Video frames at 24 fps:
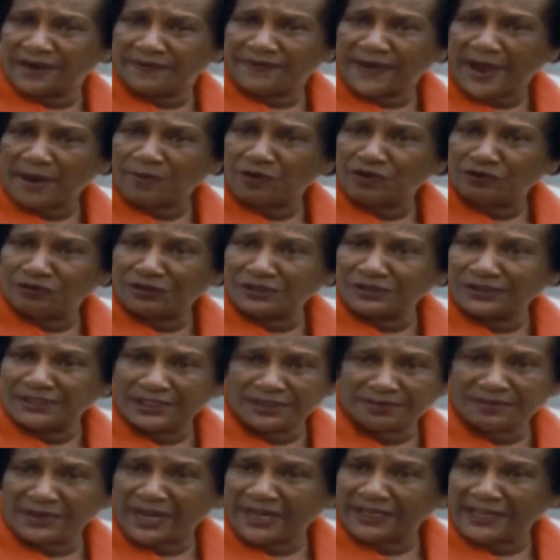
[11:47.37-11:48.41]
If I'm going to do
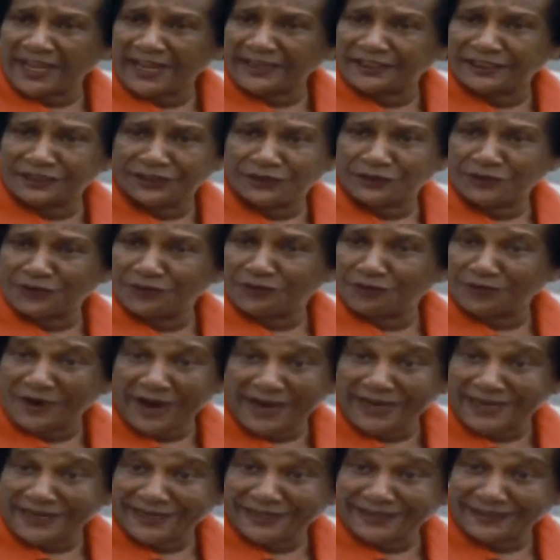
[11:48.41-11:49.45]
something, I like to do it
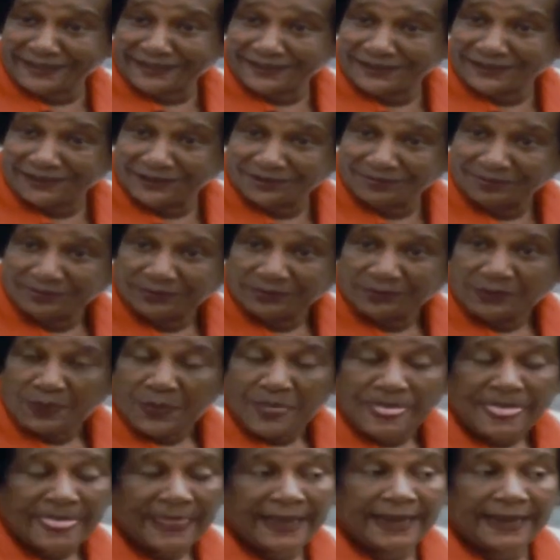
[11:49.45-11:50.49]
right.
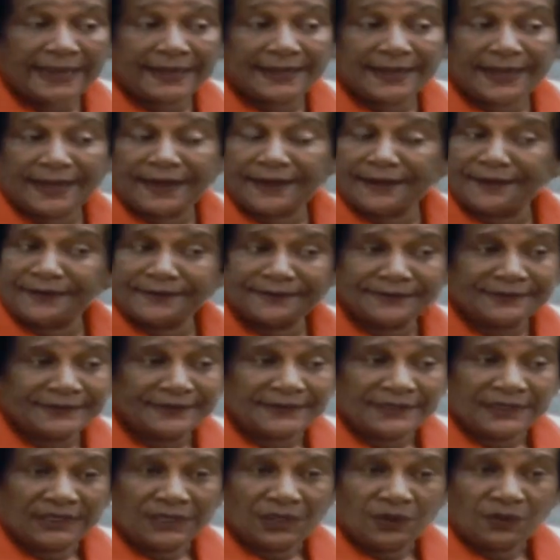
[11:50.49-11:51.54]
And
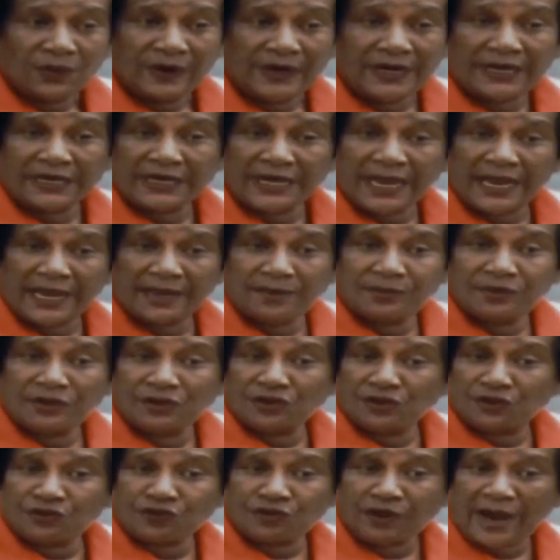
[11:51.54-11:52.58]
when it came to
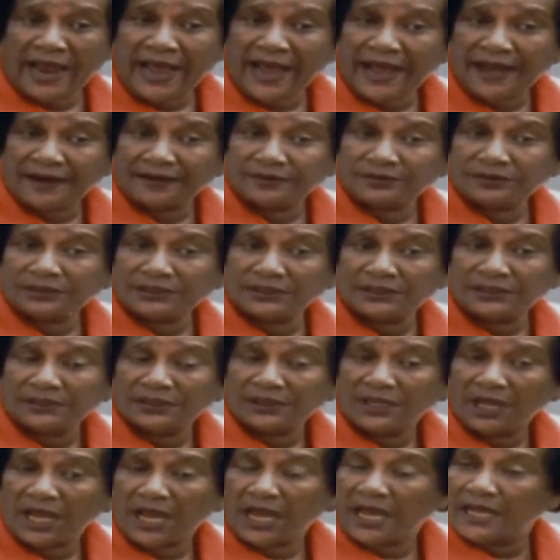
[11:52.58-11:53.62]
the tryouts,
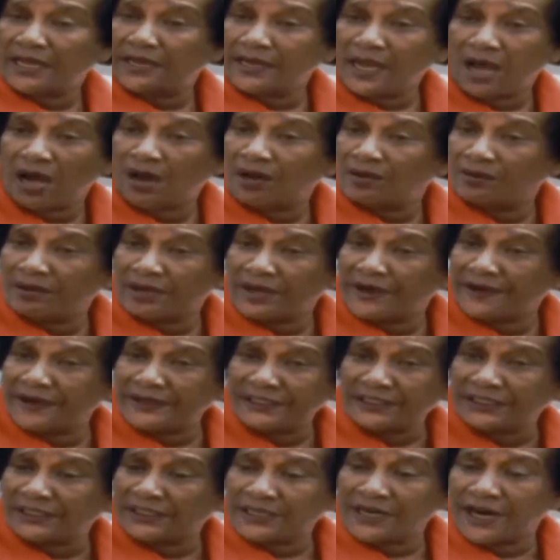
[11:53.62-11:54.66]
and all the
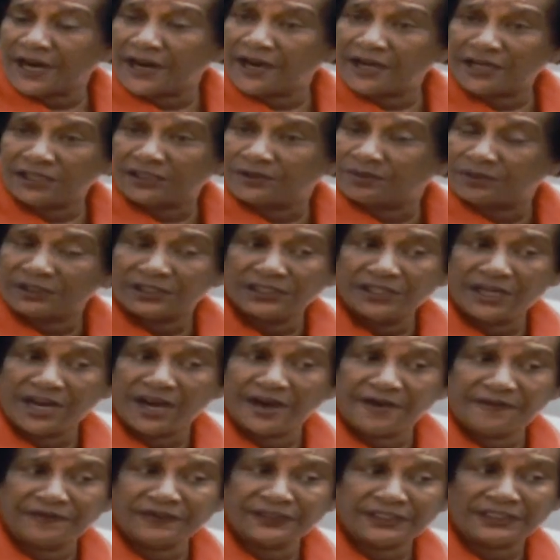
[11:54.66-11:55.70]
rest of the girls was
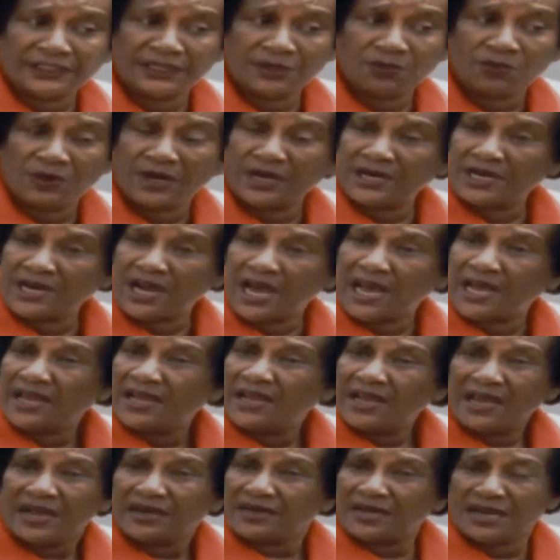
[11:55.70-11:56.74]
nervous and whatnot,
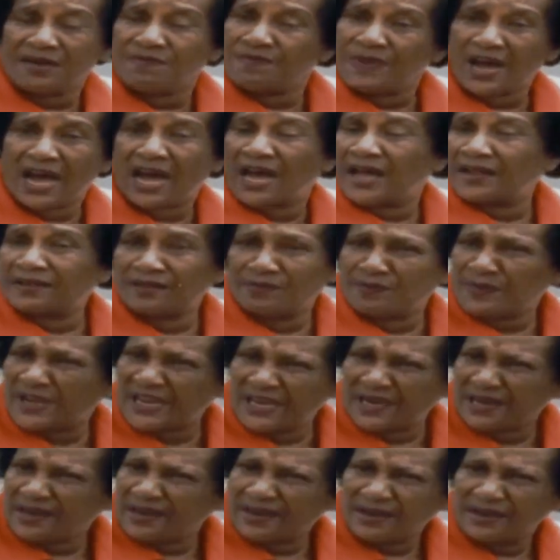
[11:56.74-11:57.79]
didn't bother
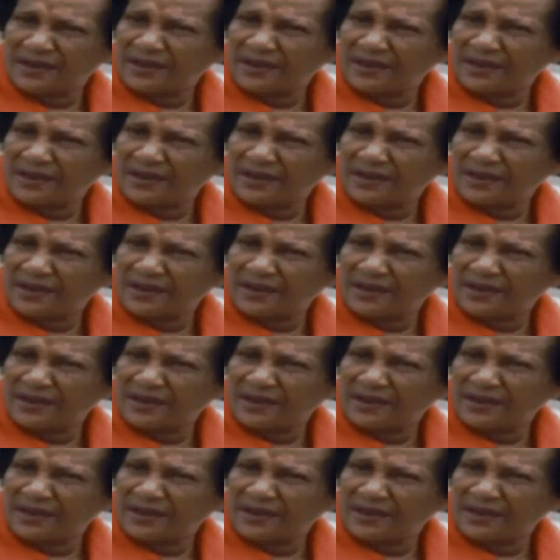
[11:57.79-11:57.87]
me.